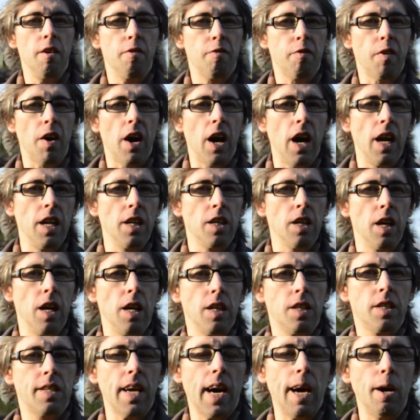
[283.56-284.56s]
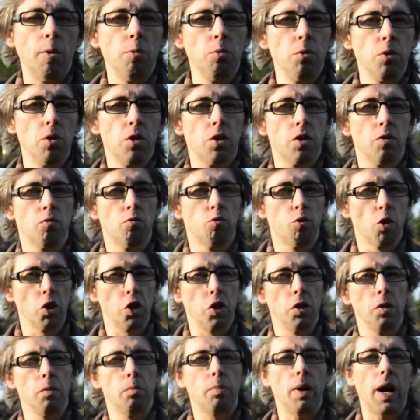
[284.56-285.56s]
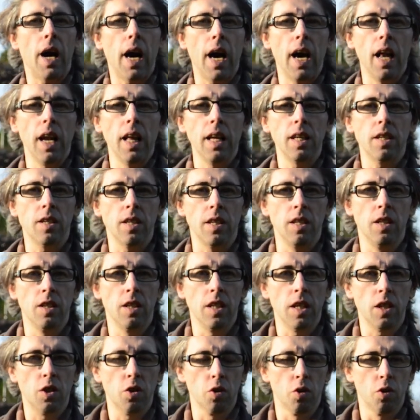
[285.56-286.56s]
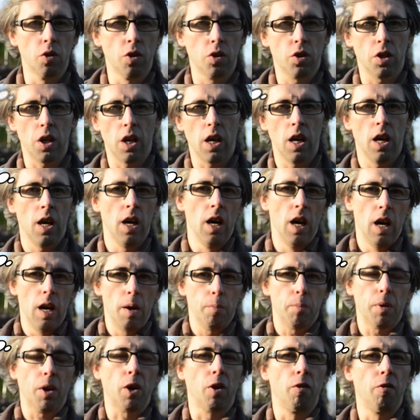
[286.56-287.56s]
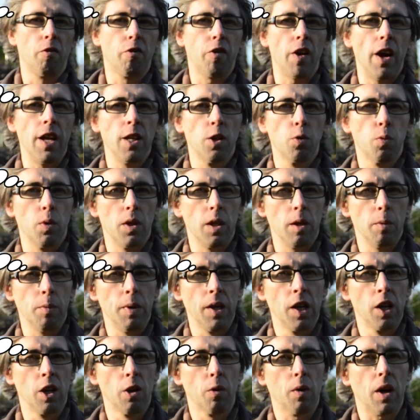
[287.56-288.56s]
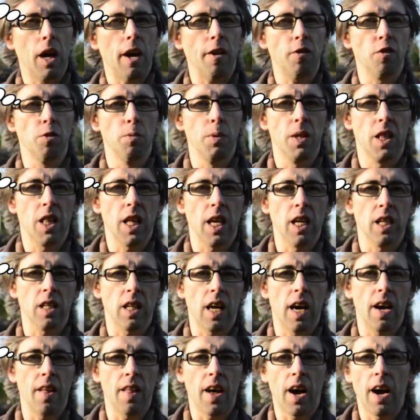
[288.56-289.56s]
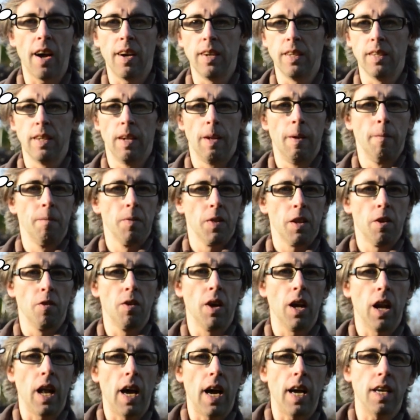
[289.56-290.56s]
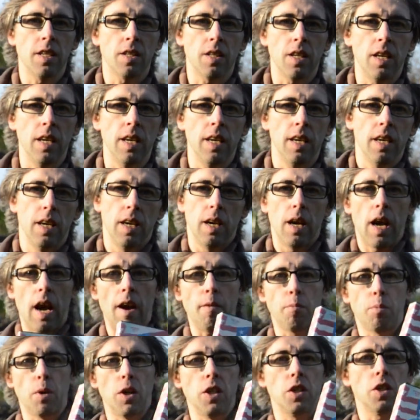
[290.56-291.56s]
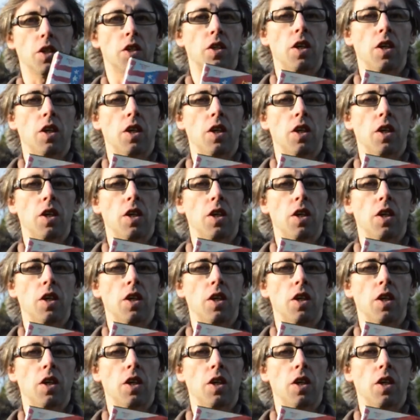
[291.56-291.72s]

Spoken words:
find a downed Russian pilot, and they sort of become friends with him and look after him and things like that, and realise that everybody's the